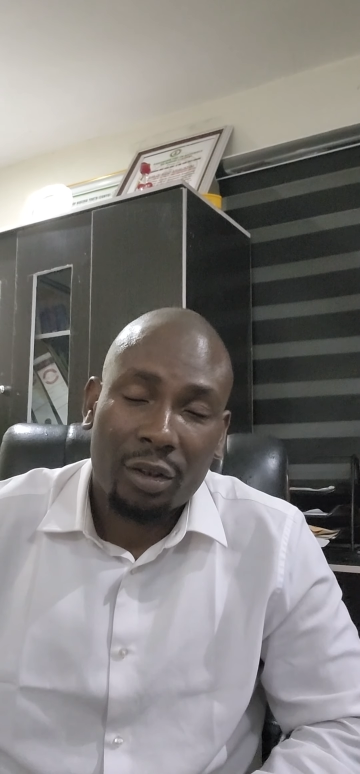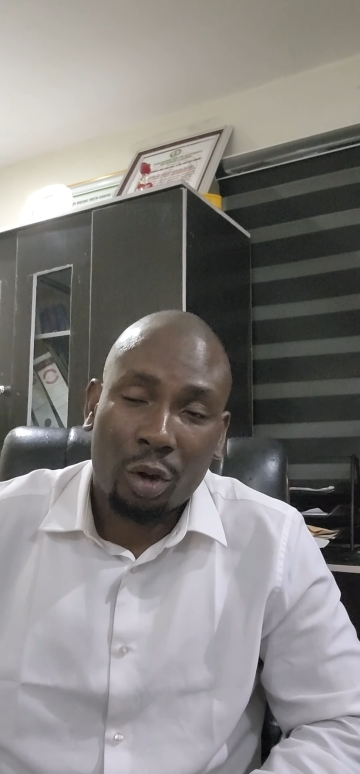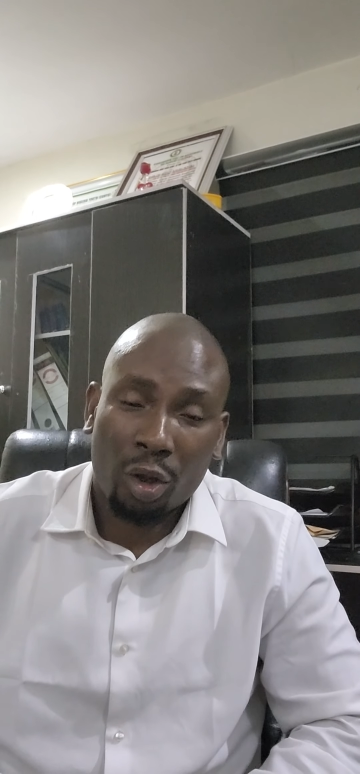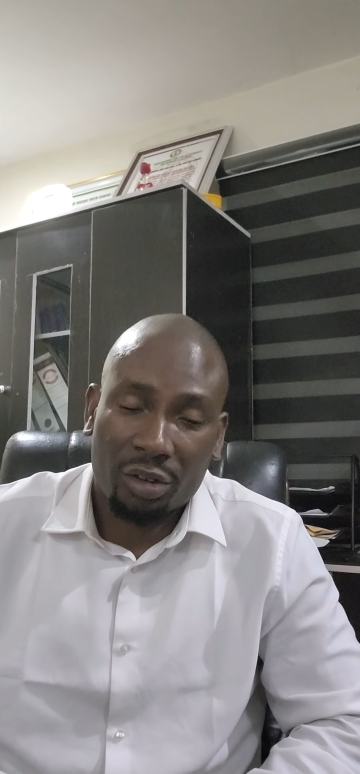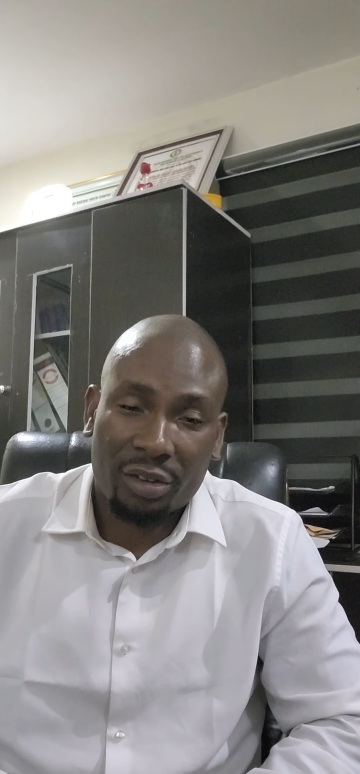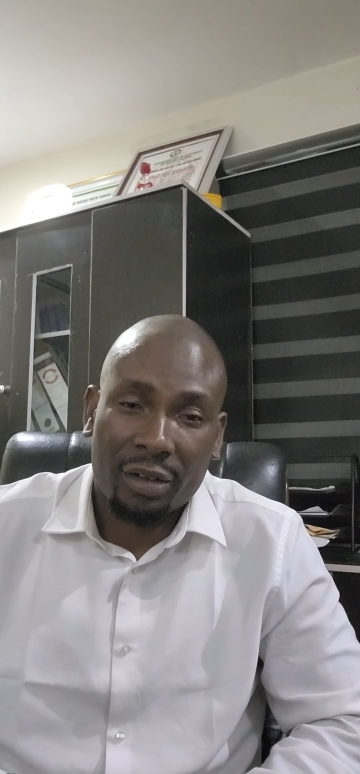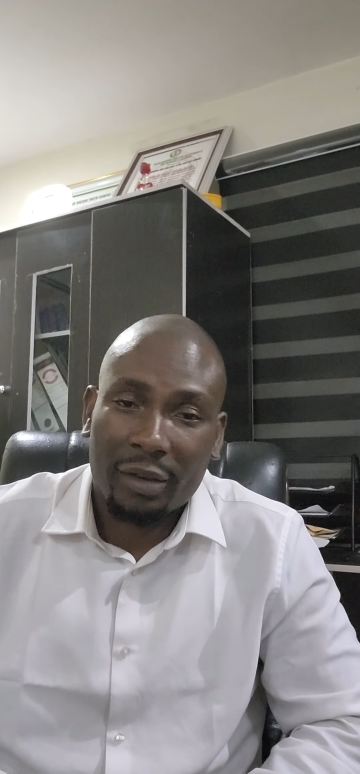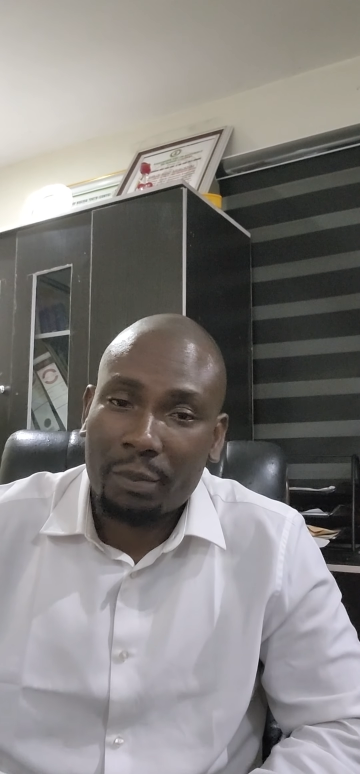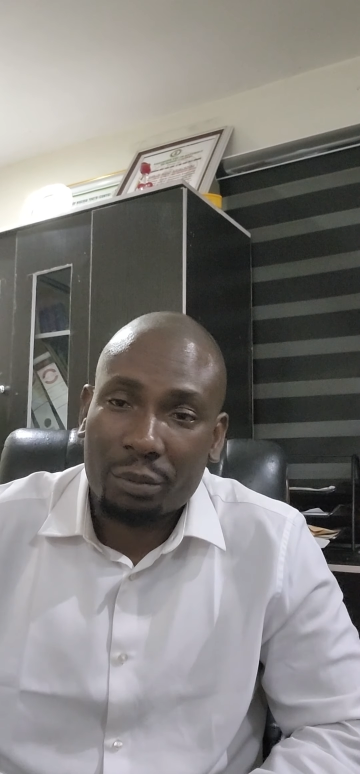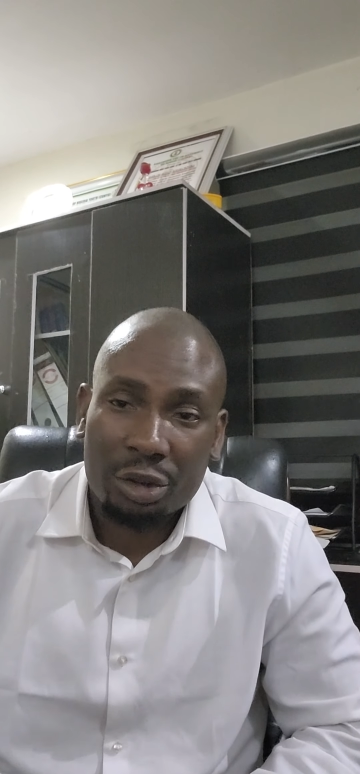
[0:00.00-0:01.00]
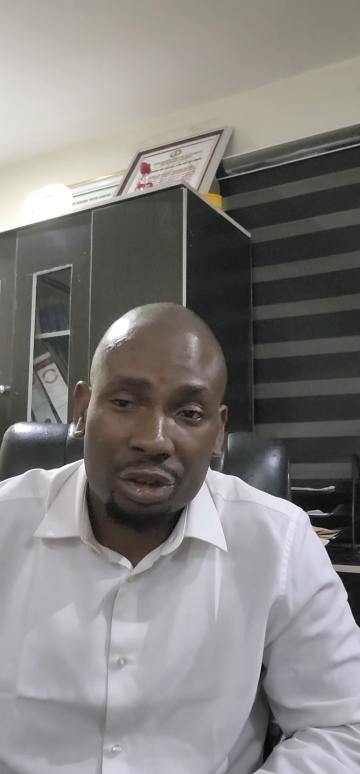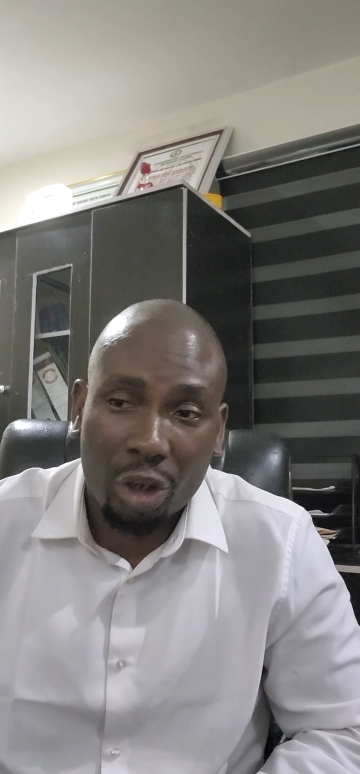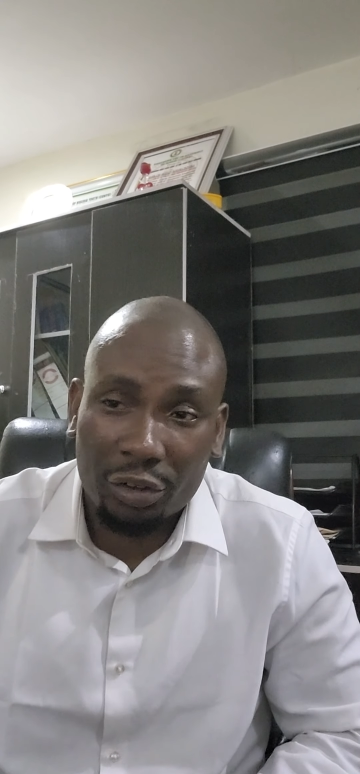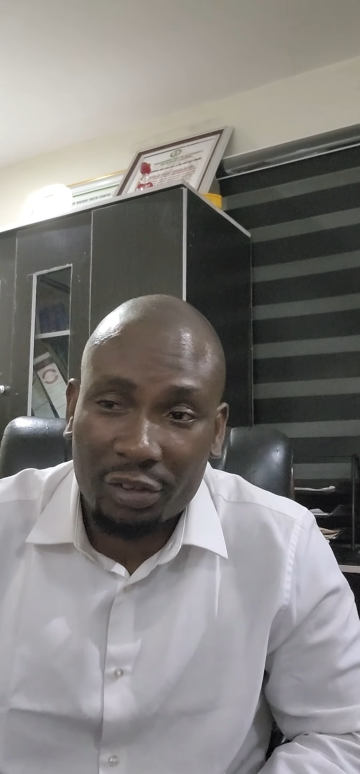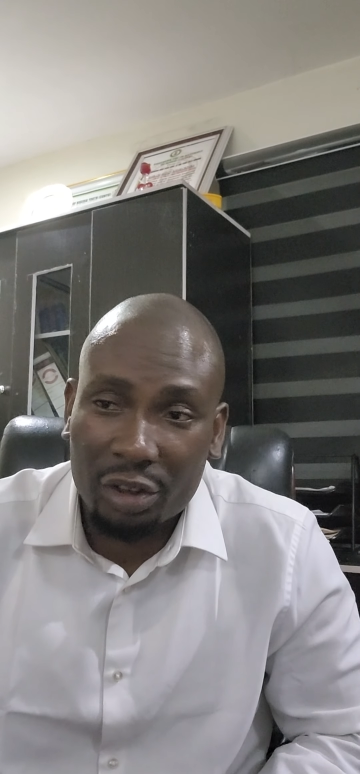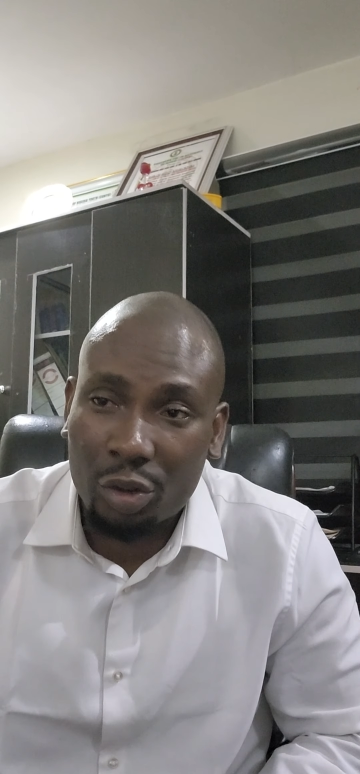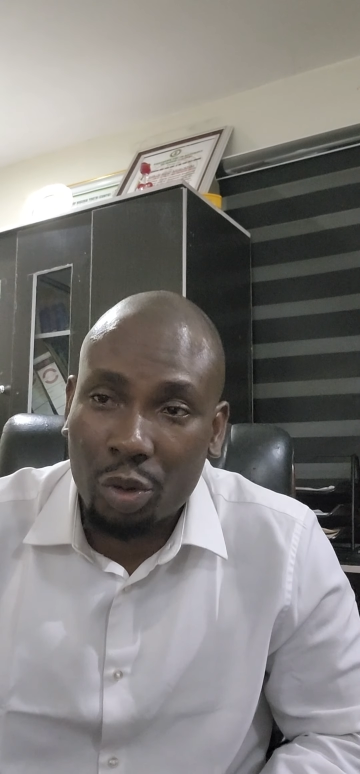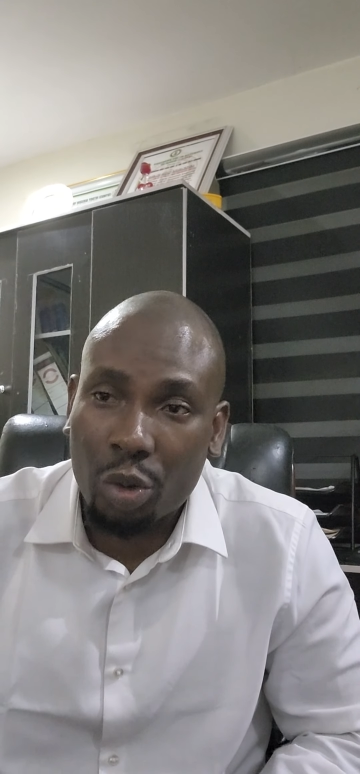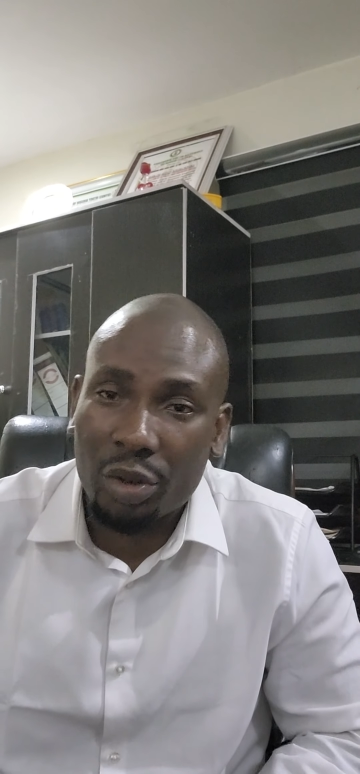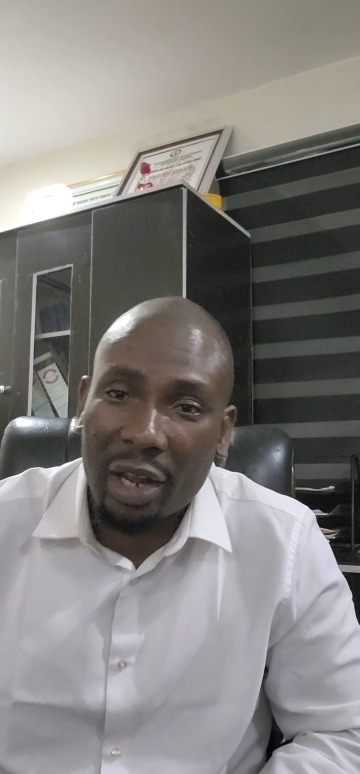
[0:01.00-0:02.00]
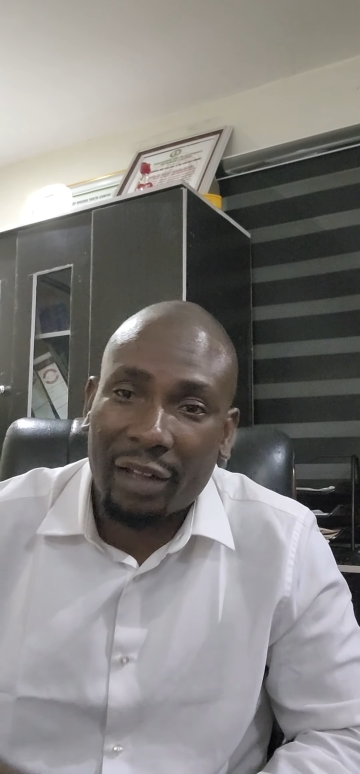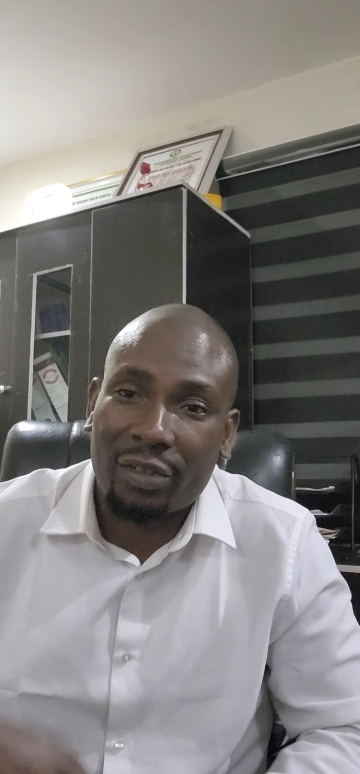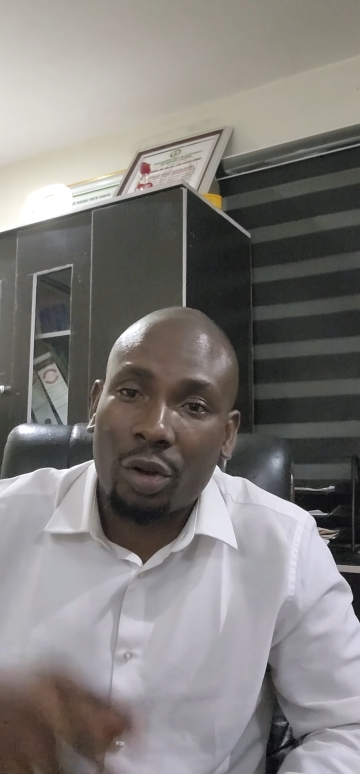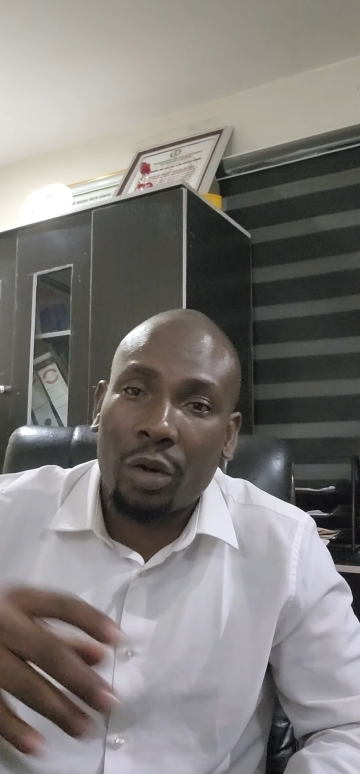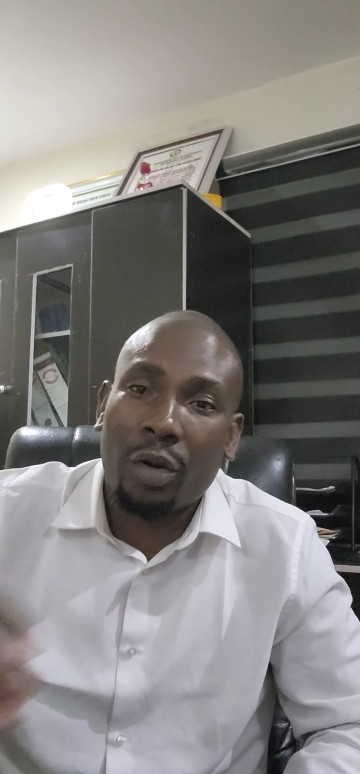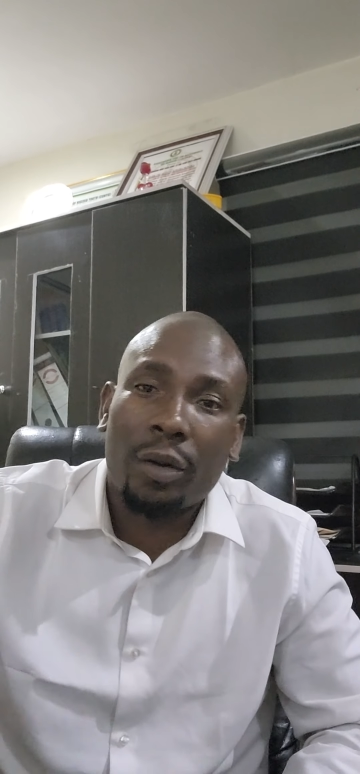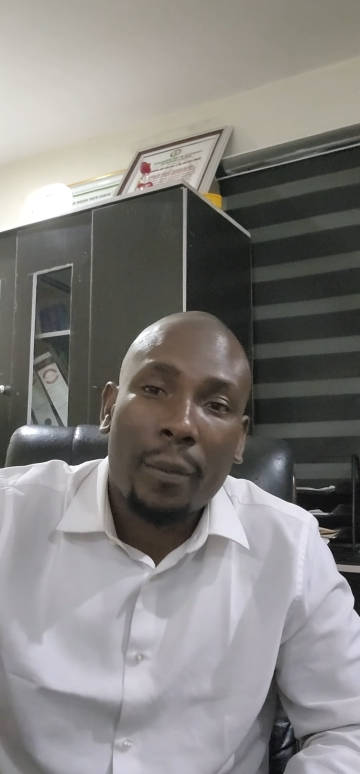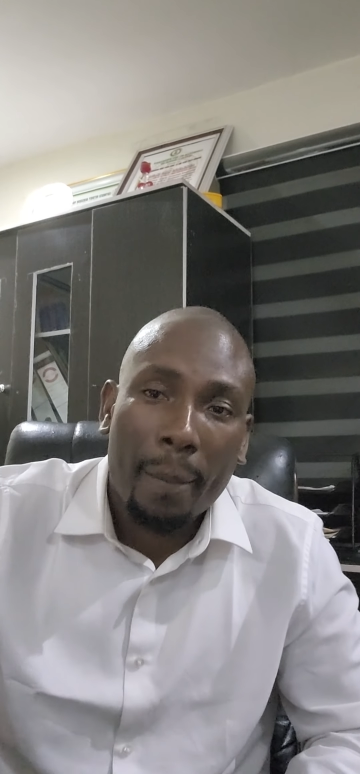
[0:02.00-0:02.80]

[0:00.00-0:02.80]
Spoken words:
country. You just need to know that. So